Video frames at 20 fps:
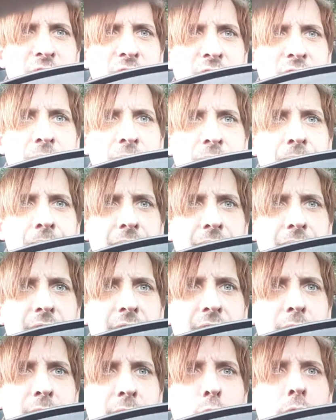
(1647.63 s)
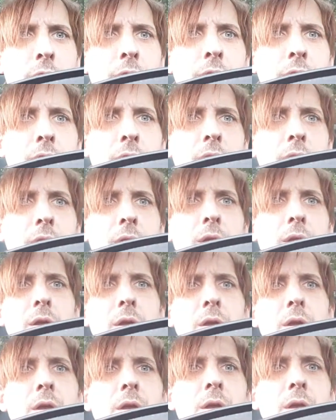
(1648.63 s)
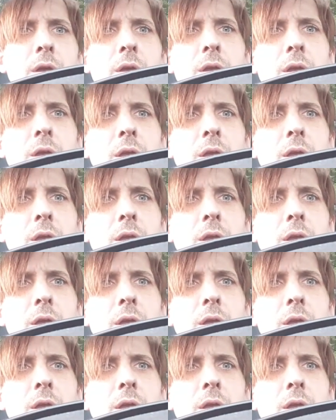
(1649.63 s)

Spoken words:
reminds me of something actually. E1.